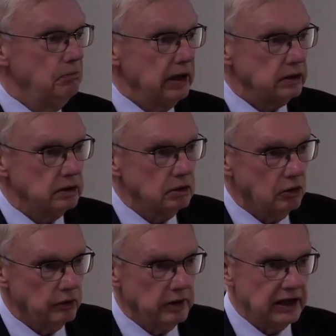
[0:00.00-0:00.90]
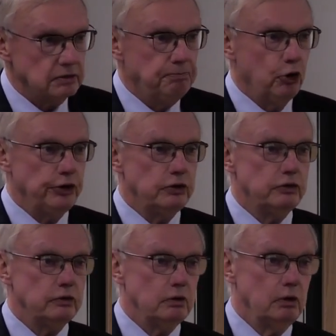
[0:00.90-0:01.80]
but on that point,
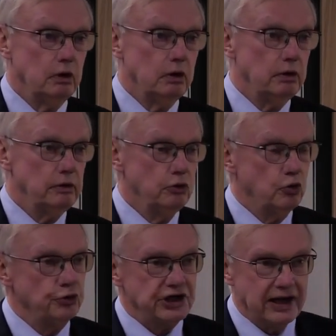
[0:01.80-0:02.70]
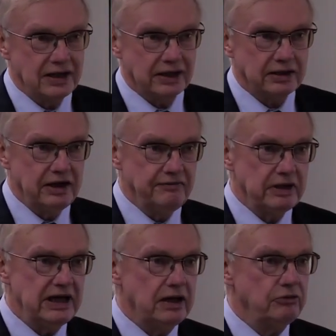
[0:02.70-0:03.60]
uh, you could say that
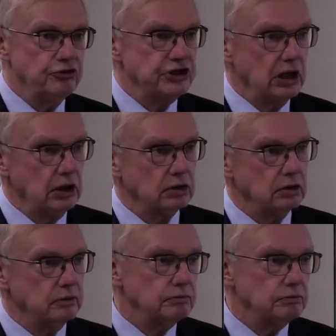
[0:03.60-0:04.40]
even the end result,